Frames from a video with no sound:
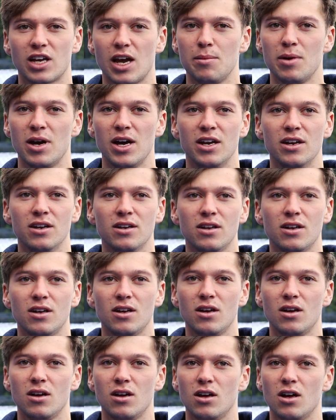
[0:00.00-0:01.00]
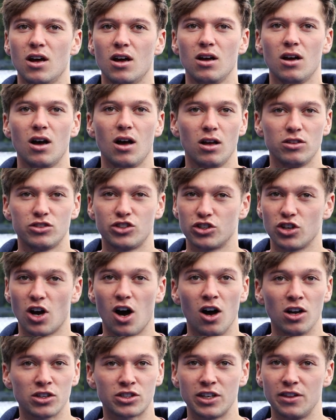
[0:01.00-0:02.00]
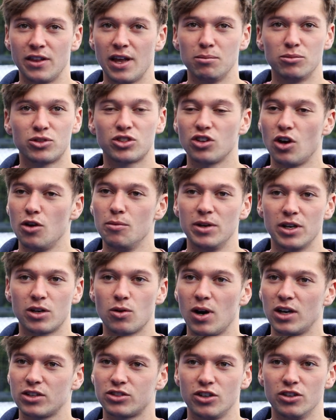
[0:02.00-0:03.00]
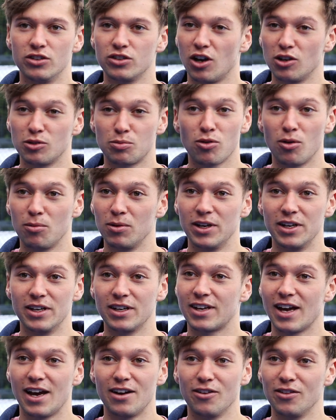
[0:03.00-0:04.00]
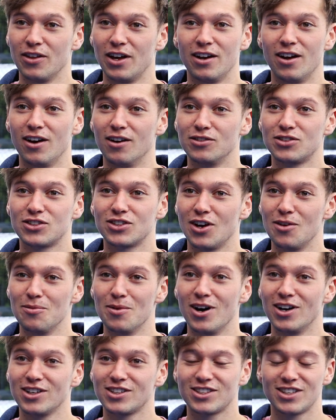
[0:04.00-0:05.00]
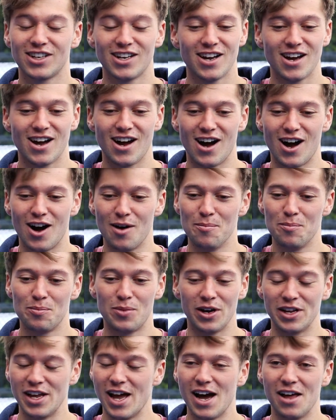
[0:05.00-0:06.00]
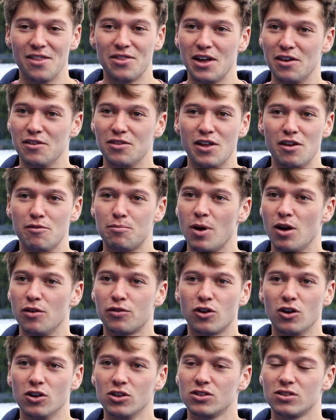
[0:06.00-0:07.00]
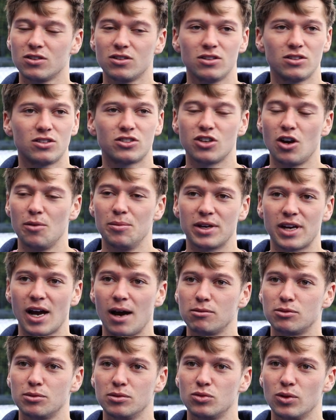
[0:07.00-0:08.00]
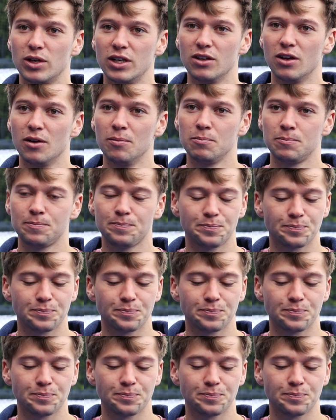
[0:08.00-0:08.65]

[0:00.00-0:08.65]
came in, just asking them so many questions, I was probably getting on their nerves so much. But yeah, they've both got so many caps between them,